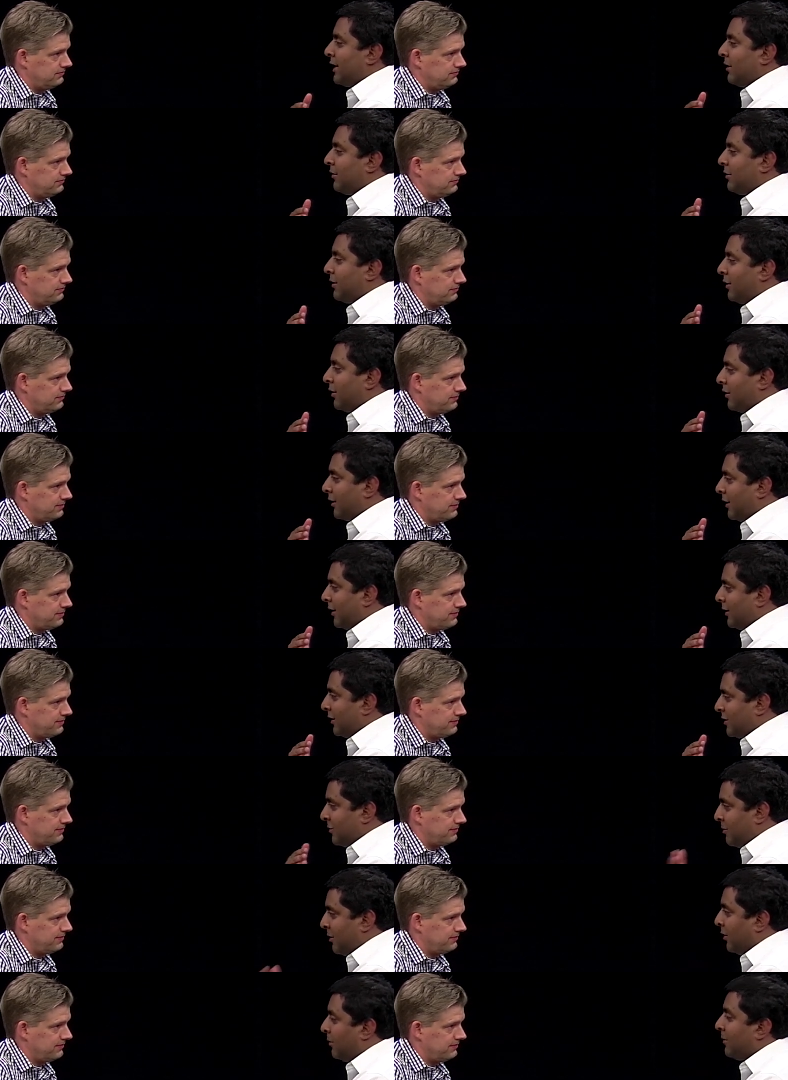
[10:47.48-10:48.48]
Speaker 1: out there can
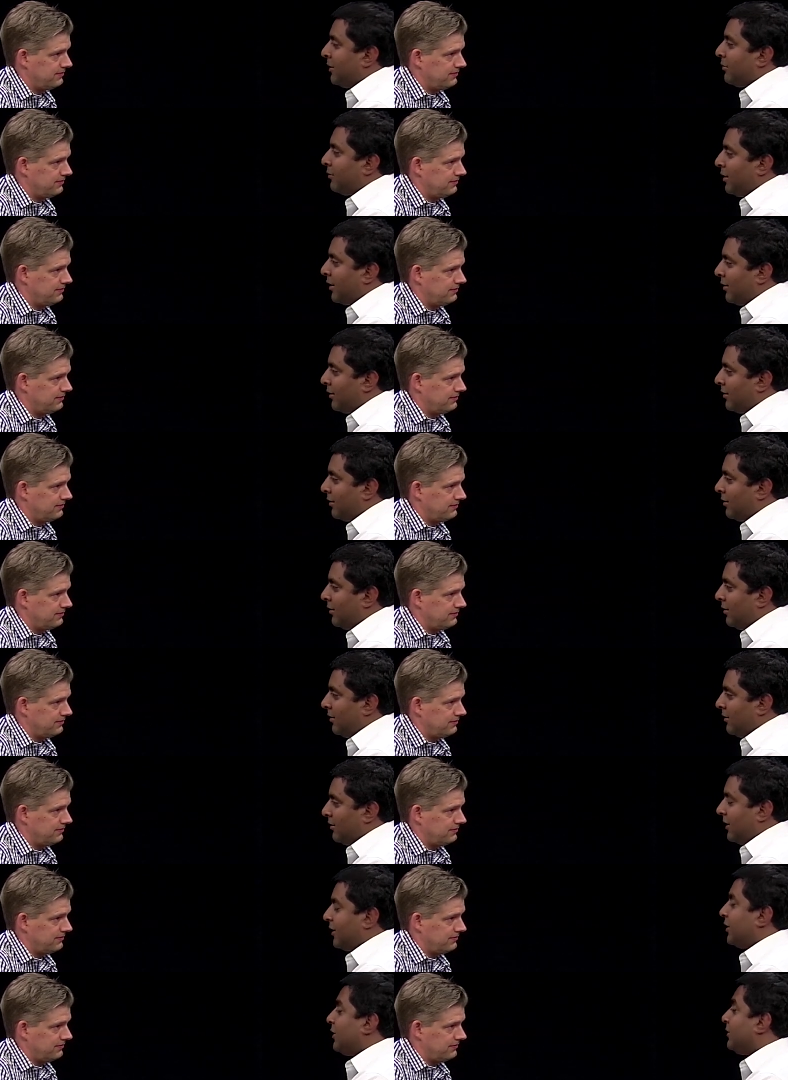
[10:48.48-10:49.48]
experiment with
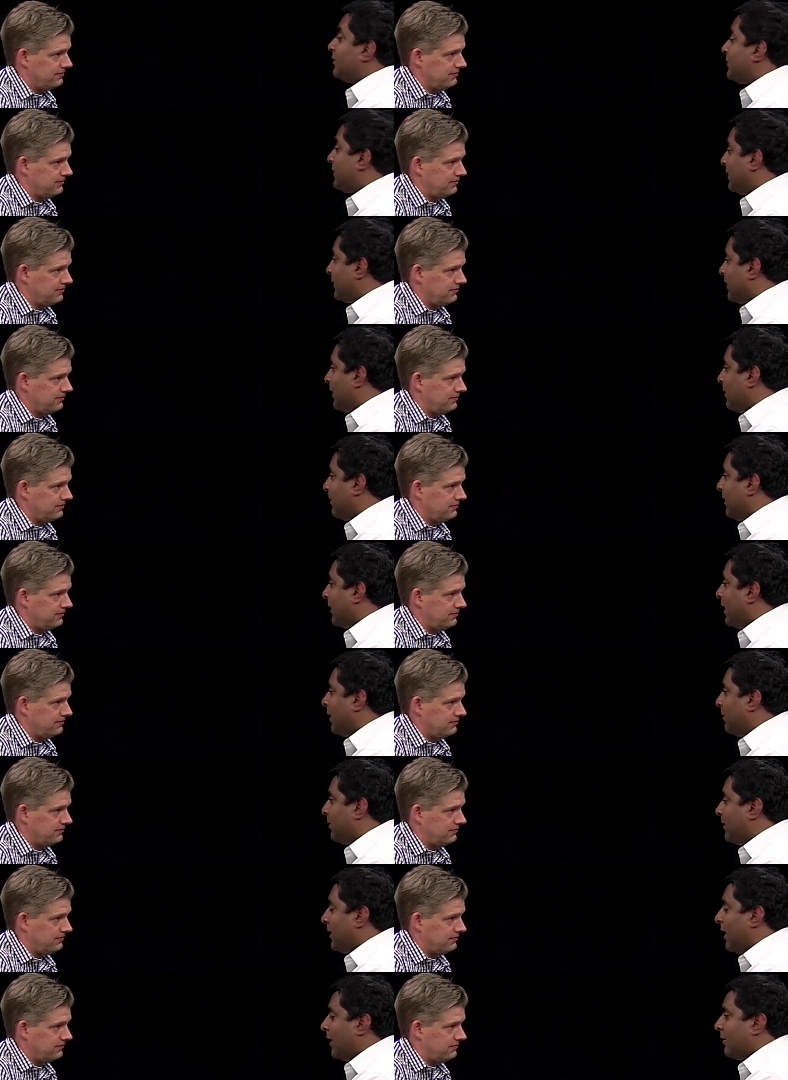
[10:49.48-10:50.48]
that you've seen coming
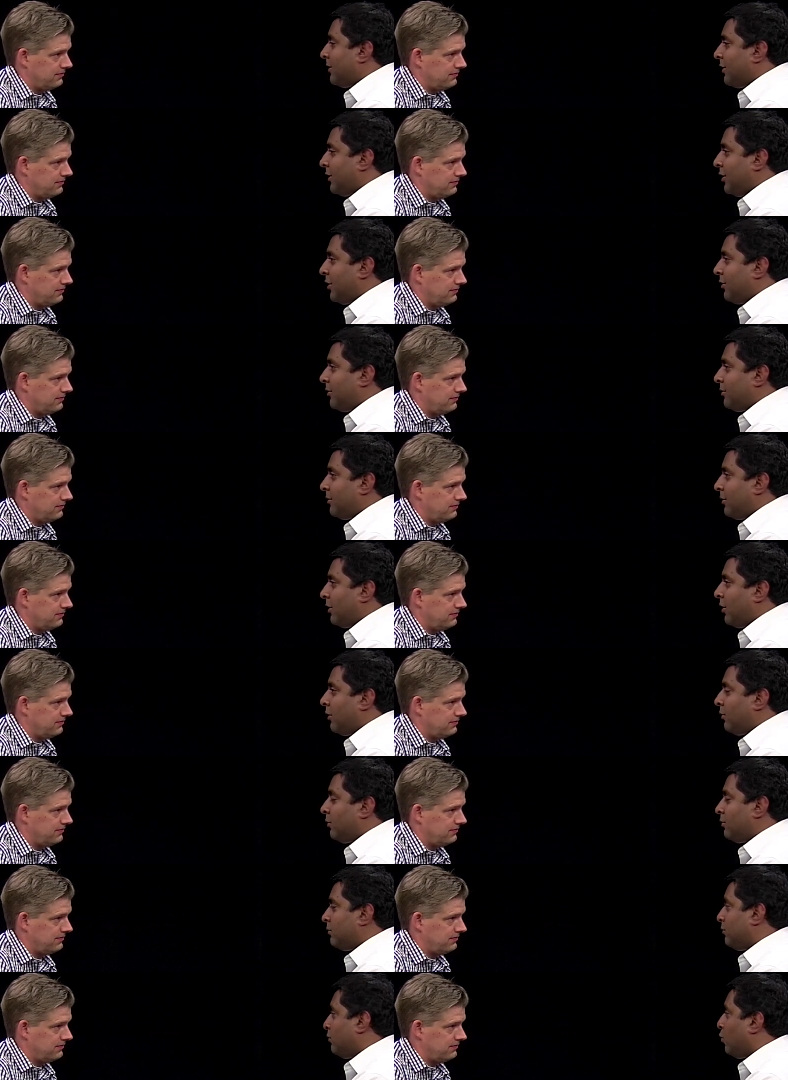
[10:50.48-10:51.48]
up that you know are
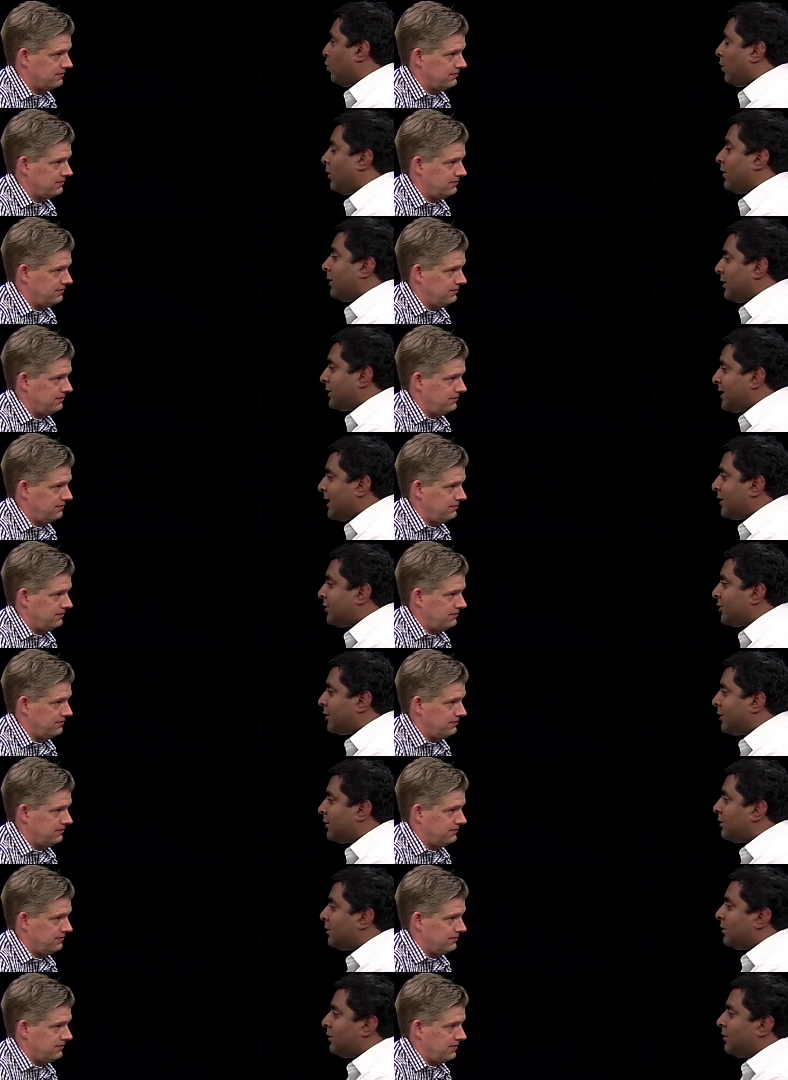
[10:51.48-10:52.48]
warrant
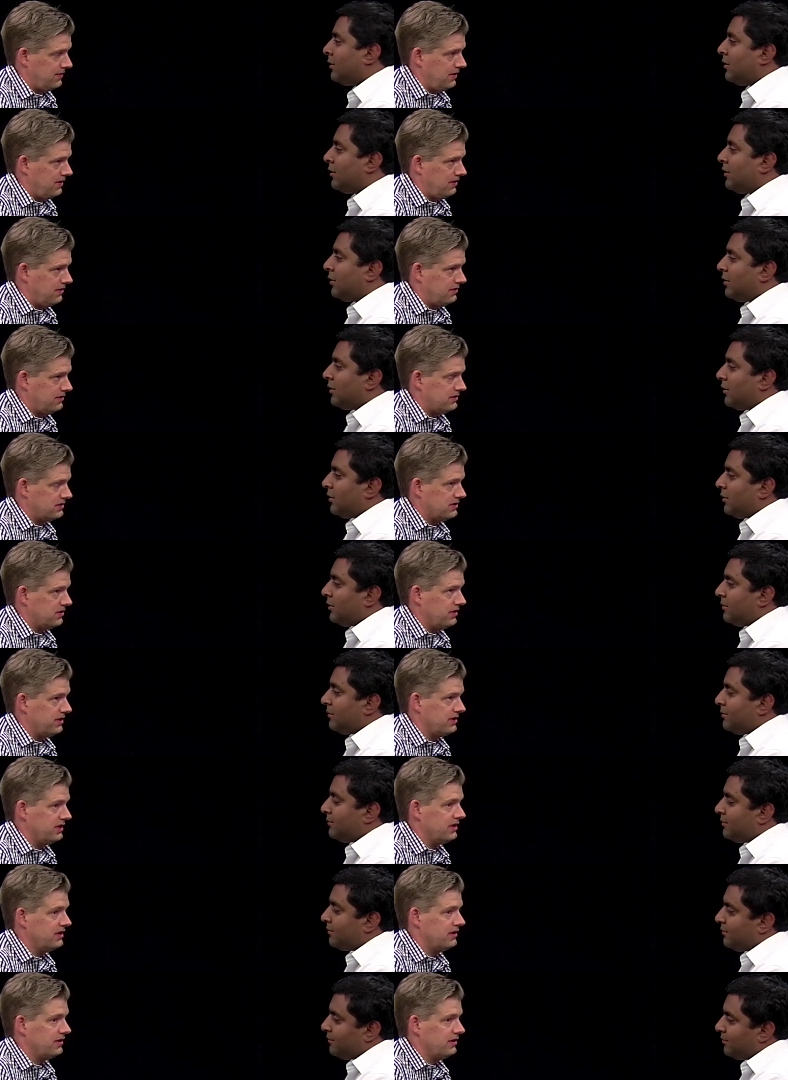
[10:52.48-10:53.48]
attention?
Speaker 2: So I
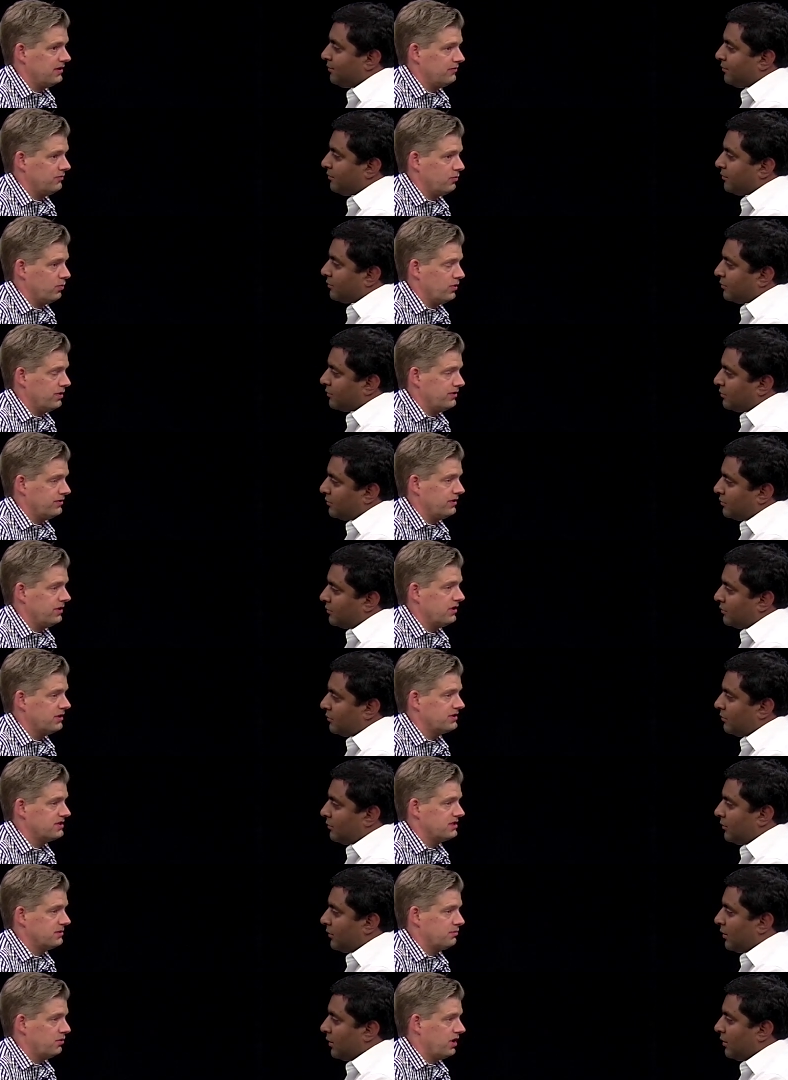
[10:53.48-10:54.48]
think with
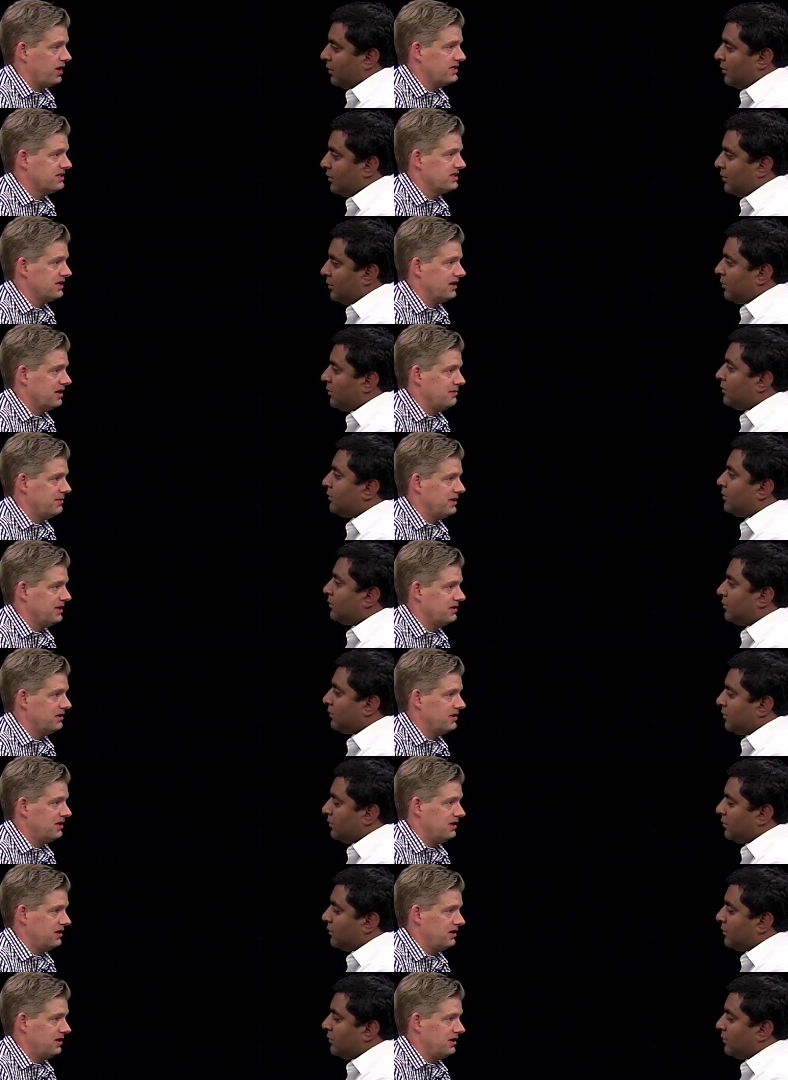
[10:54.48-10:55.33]
regards to pricing, I mean,